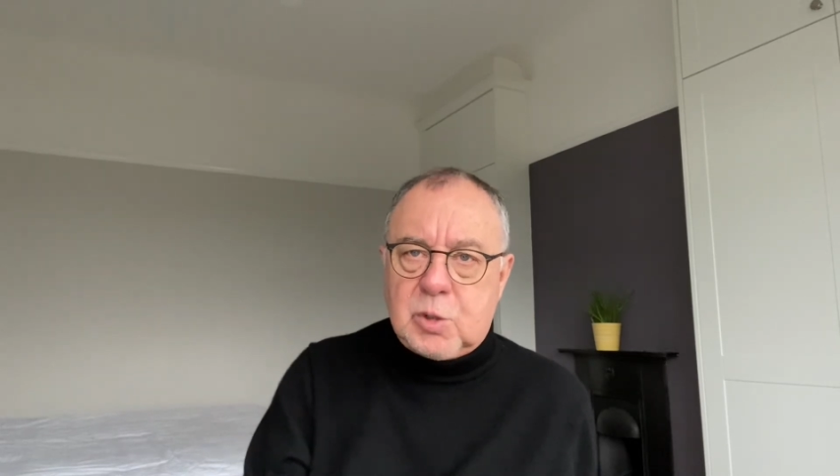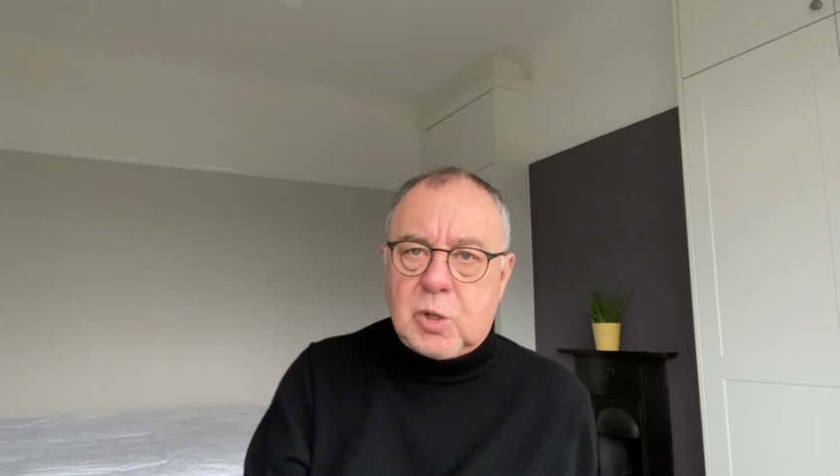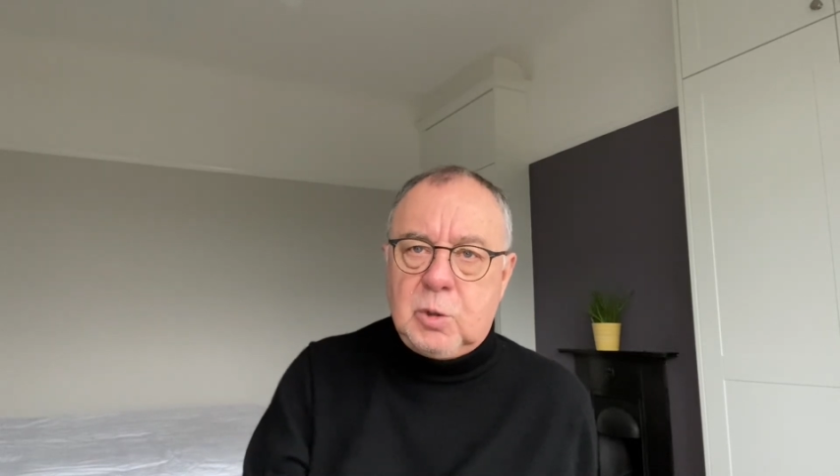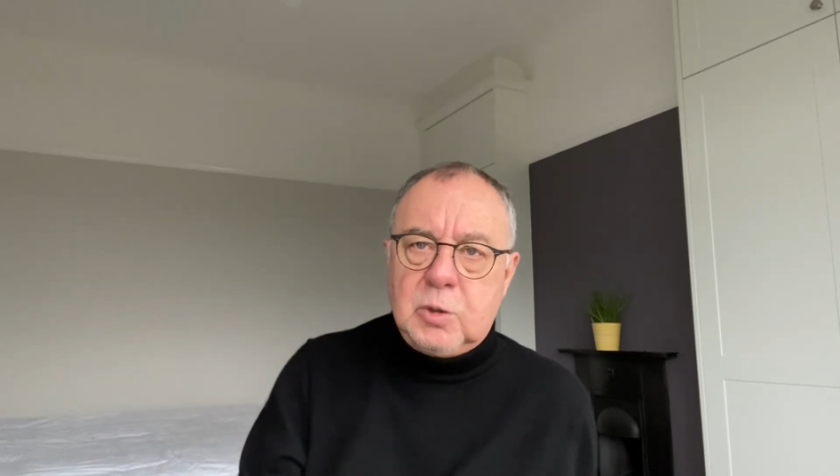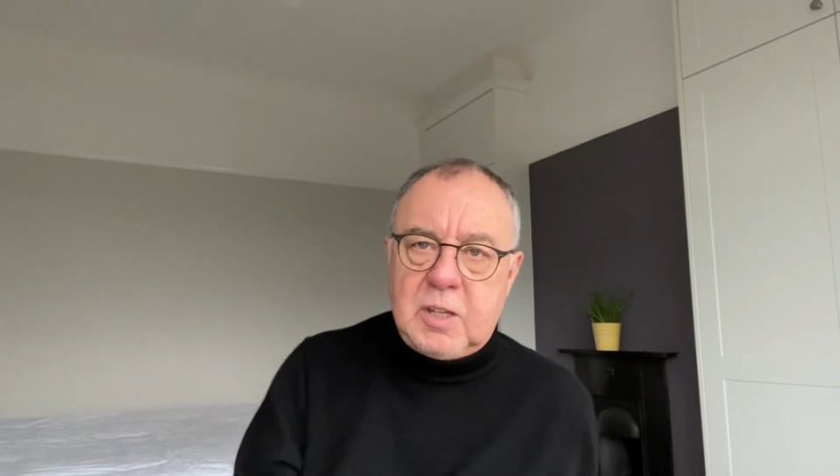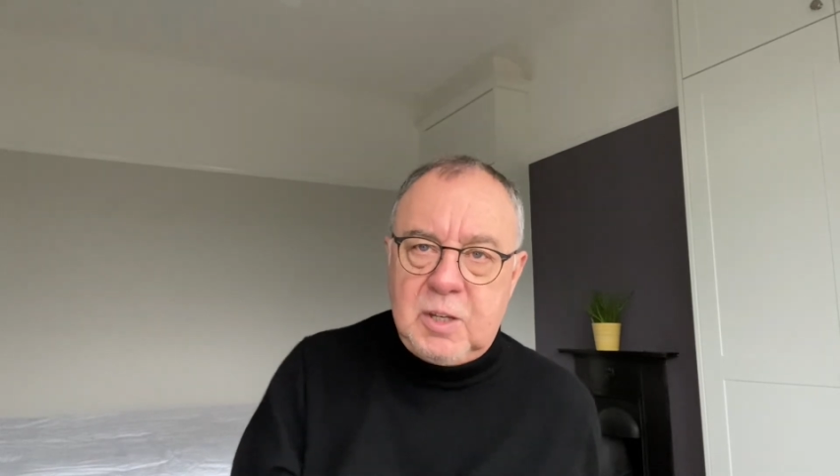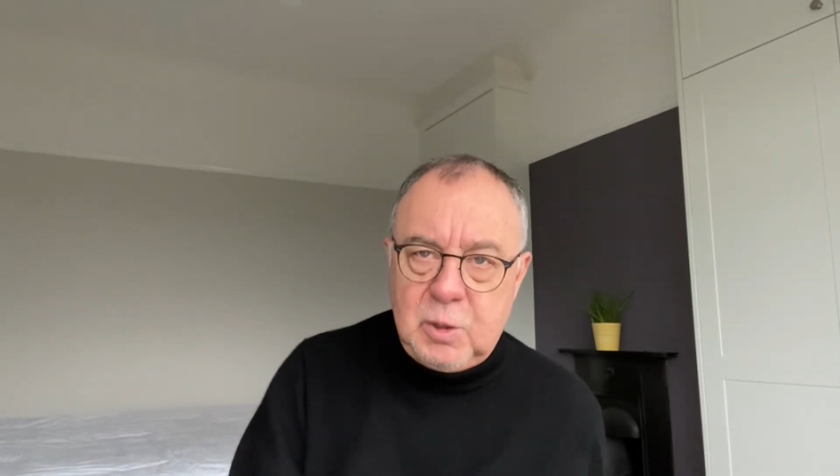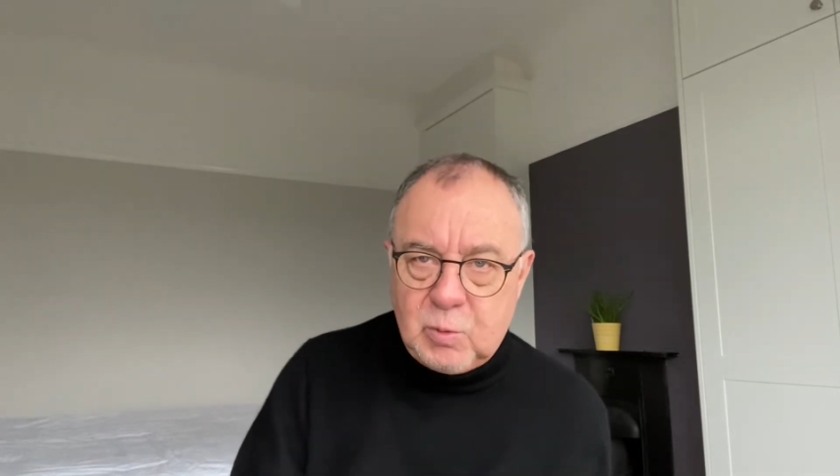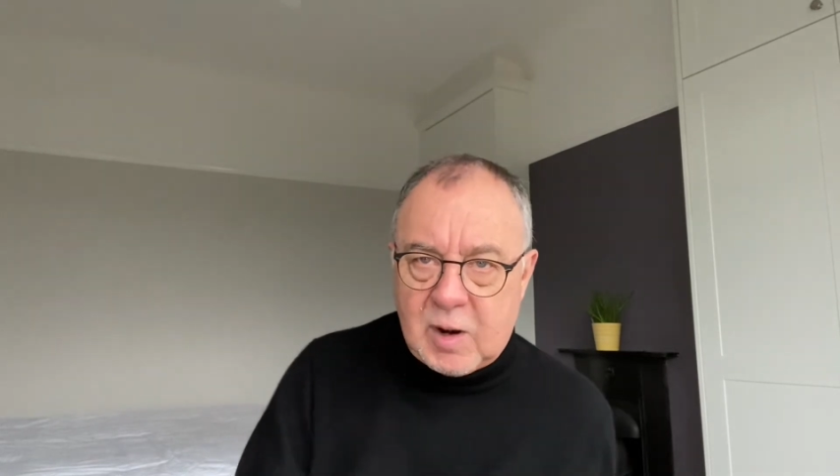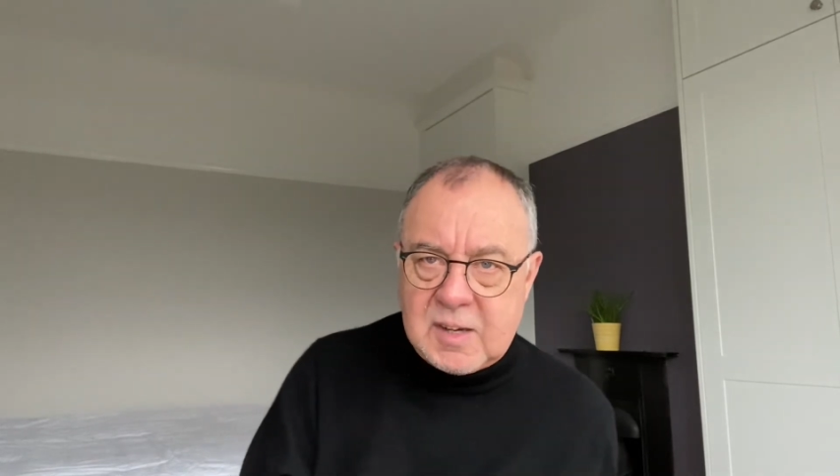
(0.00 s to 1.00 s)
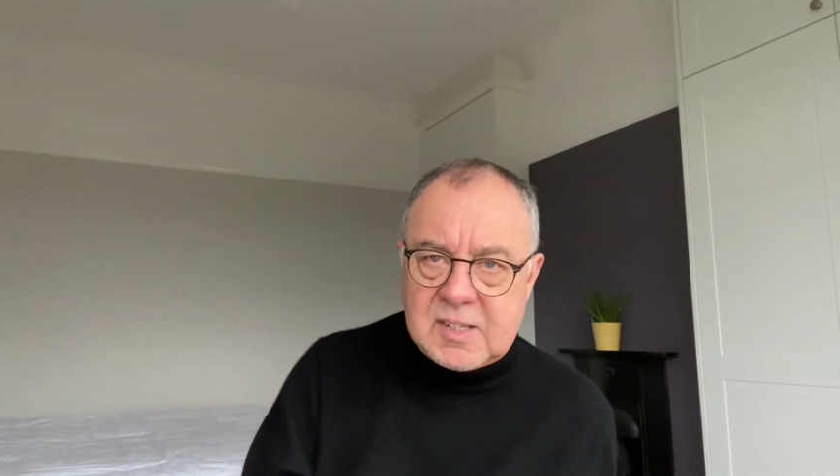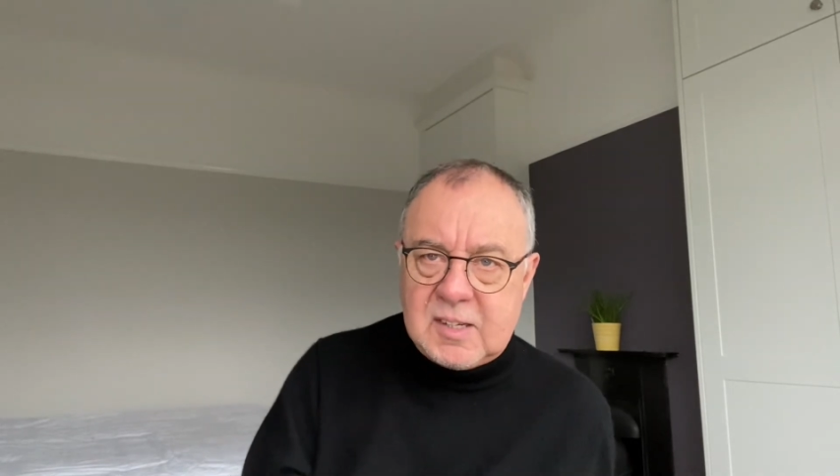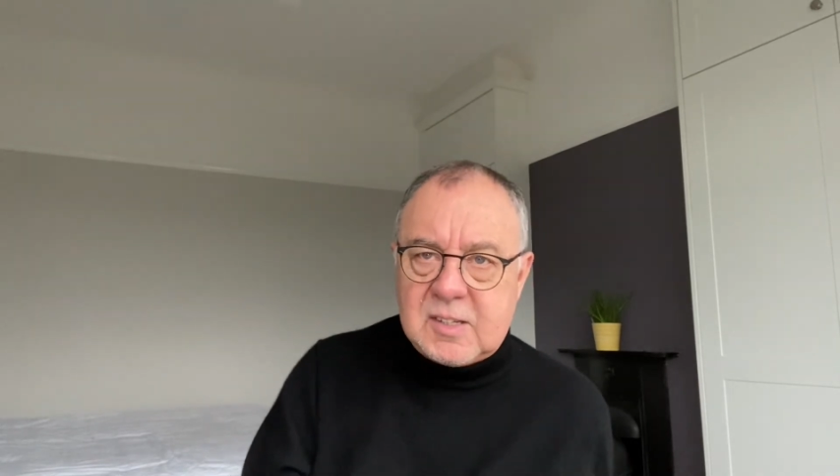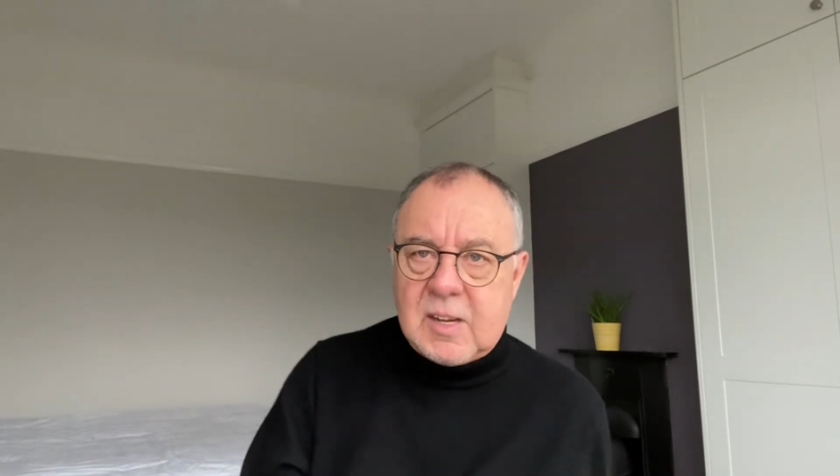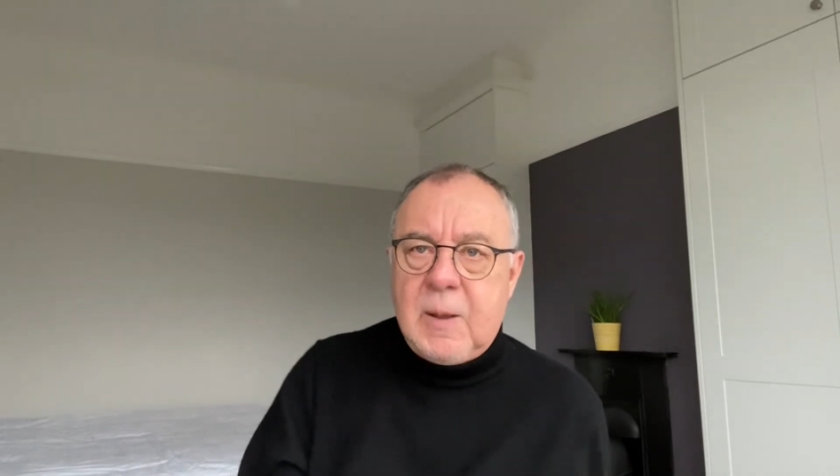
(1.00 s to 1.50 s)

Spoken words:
called You Write It,